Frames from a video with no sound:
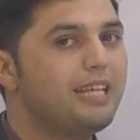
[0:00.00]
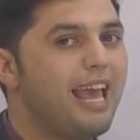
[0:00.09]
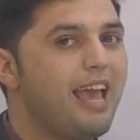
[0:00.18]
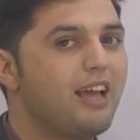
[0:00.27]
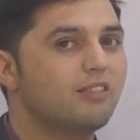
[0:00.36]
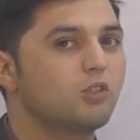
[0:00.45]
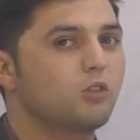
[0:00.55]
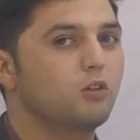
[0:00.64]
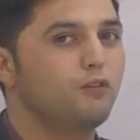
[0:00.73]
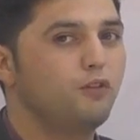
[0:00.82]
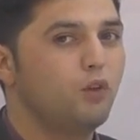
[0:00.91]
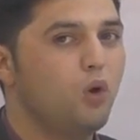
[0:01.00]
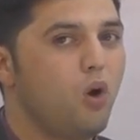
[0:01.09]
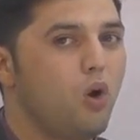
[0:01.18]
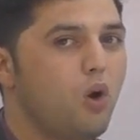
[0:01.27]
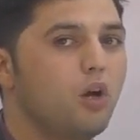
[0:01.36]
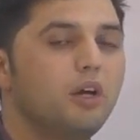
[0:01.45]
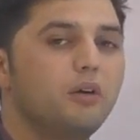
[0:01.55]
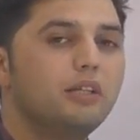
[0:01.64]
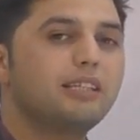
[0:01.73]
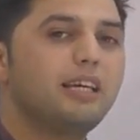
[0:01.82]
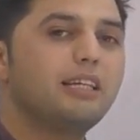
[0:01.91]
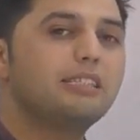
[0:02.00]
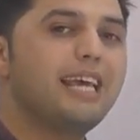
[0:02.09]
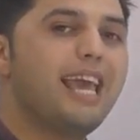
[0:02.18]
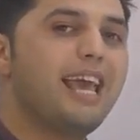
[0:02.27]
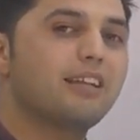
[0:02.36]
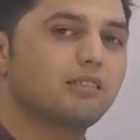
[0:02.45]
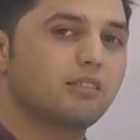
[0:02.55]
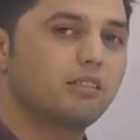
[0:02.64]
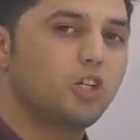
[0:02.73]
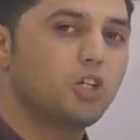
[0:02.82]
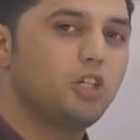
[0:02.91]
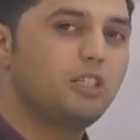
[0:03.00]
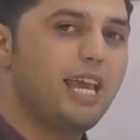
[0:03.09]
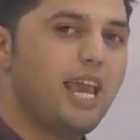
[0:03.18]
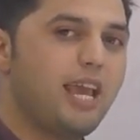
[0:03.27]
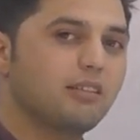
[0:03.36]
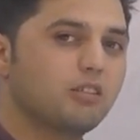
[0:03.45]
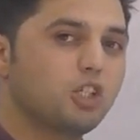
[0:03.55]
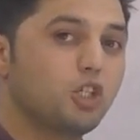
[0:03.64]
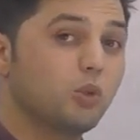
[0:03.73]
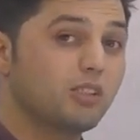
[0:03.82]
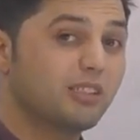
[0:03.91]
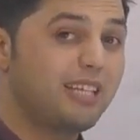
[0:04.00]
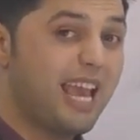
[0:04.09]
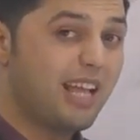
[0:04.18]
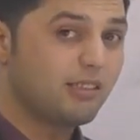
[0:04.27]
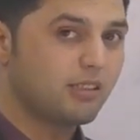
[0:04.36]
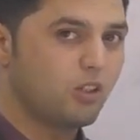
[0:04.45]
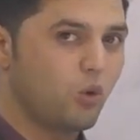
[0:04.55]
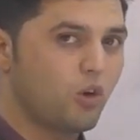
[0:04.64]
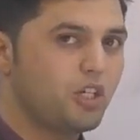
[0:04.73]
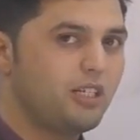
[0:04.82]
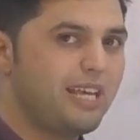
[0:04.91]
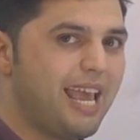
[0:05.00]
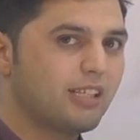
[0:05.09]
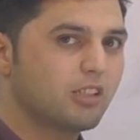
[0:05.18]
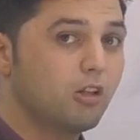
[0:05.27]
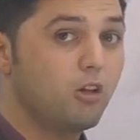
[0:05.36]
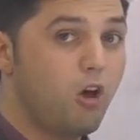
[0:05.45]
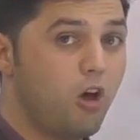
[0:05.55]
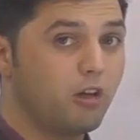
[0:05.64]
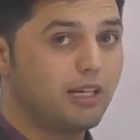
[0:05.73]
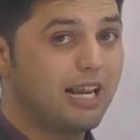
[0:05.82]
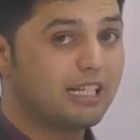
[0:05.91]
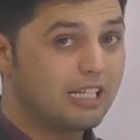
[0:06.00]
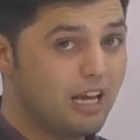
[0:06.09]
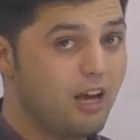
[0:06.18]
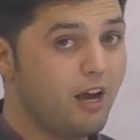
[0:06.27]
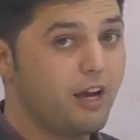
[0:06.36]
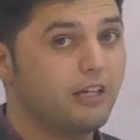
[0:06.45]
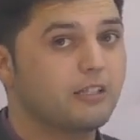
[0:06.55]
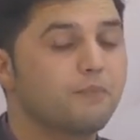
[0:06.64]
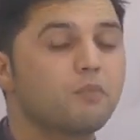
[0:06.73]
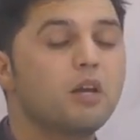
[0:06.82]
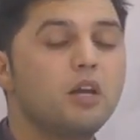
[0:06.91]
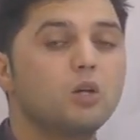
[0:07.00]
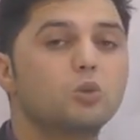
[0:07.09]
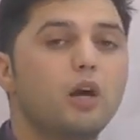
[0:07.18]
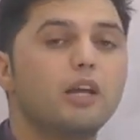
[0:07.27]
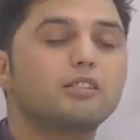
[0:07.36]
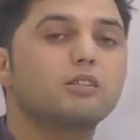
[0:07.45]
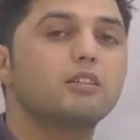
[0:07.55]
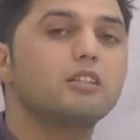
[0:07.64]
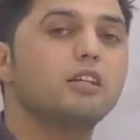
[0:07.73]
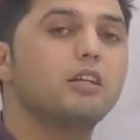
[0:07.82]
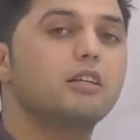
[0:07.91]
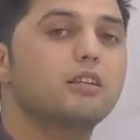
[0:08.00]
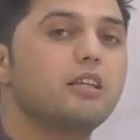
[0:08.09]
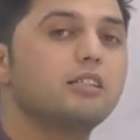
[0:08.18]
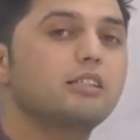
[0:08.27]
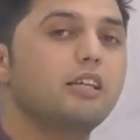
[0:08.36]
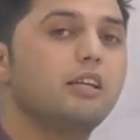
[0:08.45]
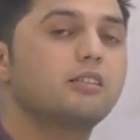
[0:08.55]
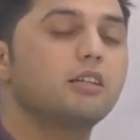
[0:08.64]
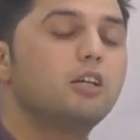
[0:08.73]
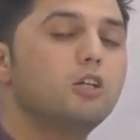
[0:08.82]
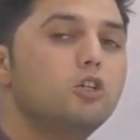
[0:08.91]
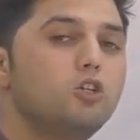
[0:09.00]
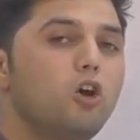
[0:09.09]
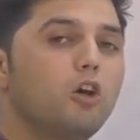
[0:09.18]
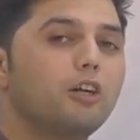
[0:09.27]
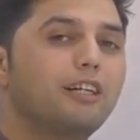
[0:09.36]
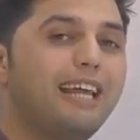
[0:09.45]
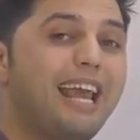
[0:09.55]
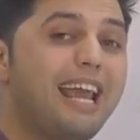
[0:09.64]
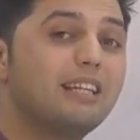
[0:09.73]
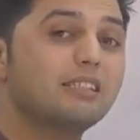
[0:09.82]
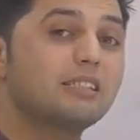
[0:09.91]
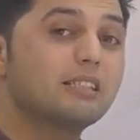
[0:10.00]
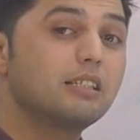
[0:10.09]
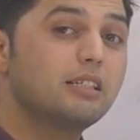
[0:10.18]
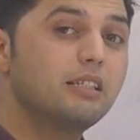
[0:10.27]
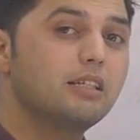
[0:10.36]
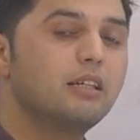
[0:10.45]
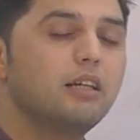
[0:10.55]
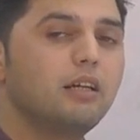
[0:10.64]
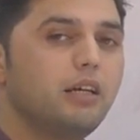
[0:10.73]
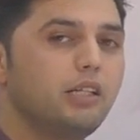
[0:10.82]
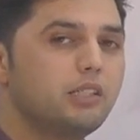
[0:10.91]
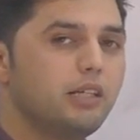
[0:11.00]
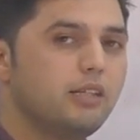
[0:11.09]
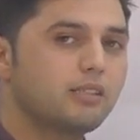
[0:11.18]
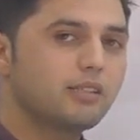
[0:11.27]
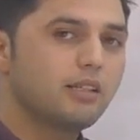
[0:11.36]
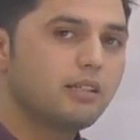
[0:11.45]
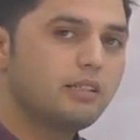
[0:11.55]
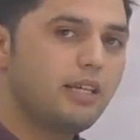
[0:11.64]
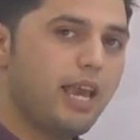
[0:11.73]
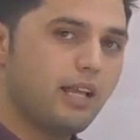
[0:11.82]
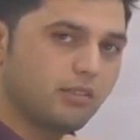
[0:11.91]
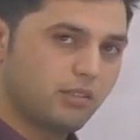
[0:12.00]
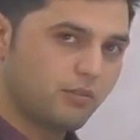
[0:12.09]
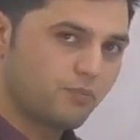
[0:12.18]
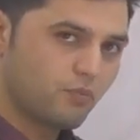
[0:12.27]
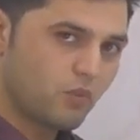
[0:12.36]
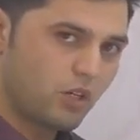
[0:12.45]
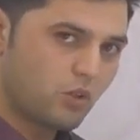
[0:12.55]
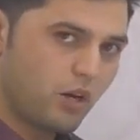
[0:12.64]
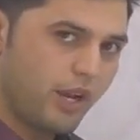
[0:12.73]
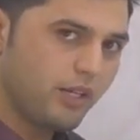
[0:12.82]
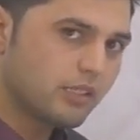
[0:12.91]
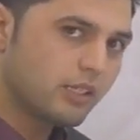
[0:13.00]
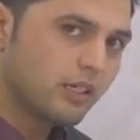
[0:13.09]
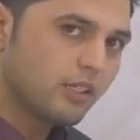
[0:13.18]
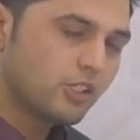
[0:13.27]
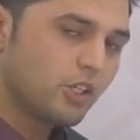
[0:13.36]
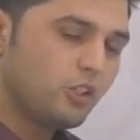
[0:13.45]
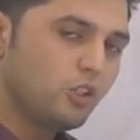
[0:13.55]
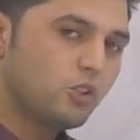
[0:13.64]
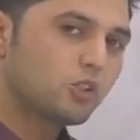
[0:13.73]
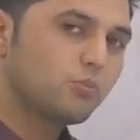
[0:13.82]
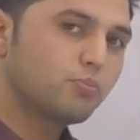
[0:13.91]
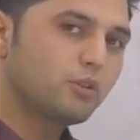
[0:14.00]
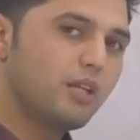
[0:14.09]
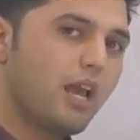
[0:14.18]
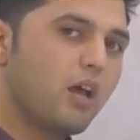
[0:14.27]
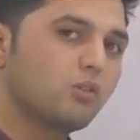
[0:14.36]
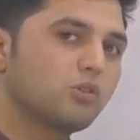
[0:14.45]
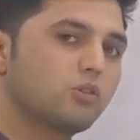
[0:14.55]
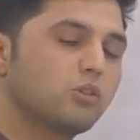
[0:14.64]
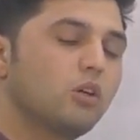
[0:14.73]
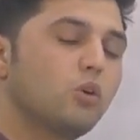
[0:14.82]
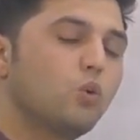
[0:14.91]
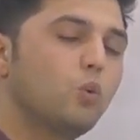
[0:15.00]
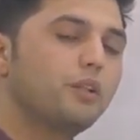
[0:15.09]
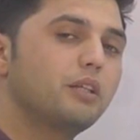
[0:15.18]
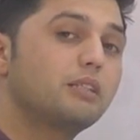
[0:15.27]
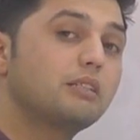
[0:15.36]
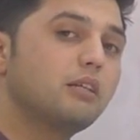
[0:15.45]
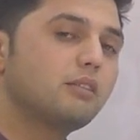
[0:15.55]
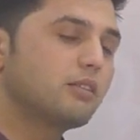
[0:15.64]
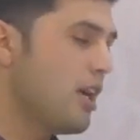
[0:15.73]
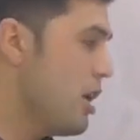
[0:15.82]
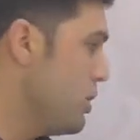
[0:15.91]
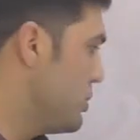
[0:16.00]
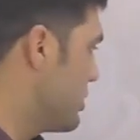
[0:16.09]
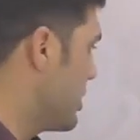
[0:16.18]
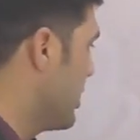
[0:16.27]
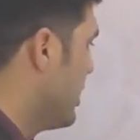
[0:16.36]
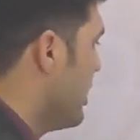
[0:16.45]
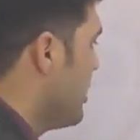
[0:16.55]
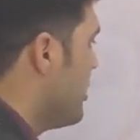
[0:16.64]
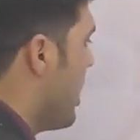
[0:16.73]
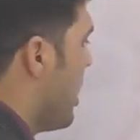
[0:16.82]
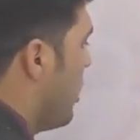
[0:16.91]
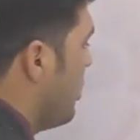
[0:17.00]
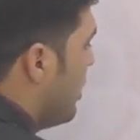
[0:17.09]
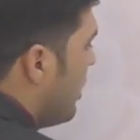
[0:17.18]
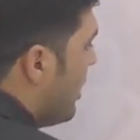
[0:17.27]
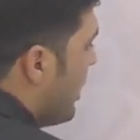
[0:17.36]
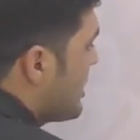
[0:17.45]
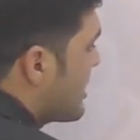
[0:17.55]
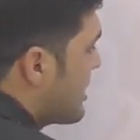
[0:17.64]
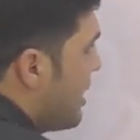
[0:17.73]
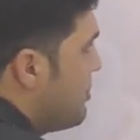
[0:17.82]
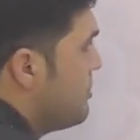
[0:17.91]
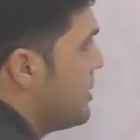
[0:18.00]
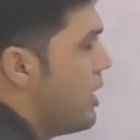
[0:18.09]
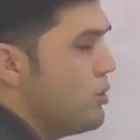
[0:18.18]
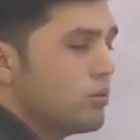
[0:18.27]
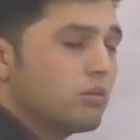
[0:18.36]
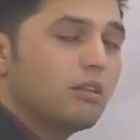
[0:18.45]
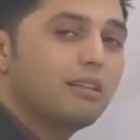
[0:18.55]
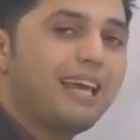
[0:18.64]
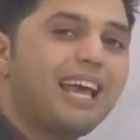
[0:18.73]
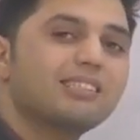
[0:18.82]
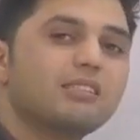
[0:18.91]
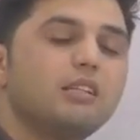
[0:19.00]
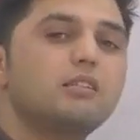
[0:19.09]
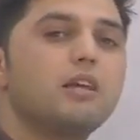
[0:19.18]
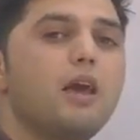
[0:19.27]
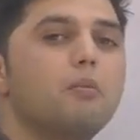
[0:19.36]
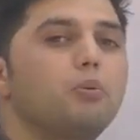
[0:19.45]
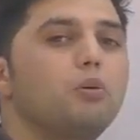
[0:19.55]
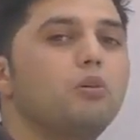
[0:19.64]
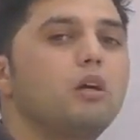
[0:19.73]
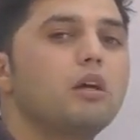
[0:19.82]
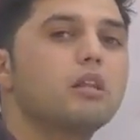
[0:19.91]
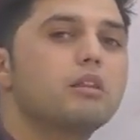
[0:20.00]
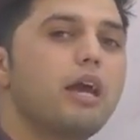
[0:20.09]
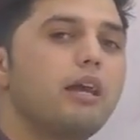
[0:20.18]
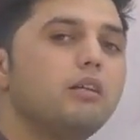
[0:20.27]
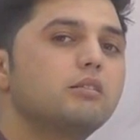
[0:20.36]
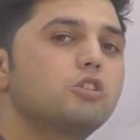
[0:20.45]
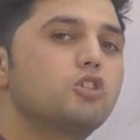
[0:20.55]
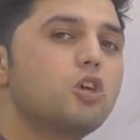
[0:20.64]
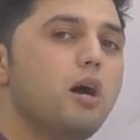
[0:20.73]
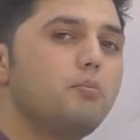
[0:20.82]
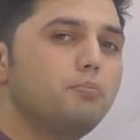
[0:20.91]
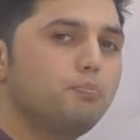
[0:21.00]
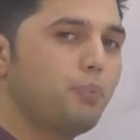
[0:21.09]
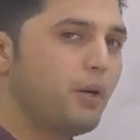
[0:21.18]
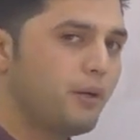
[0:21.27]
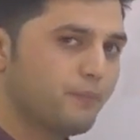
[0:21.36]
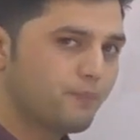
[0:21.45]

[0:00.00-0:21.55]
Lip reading: dance on the floor. We say dance. She danced. She was dancing, or she danced a lot last night, right? So this is not danced, it is dance, right? So you pronounce with a t sound. Now let's come down to the last example, that is jump,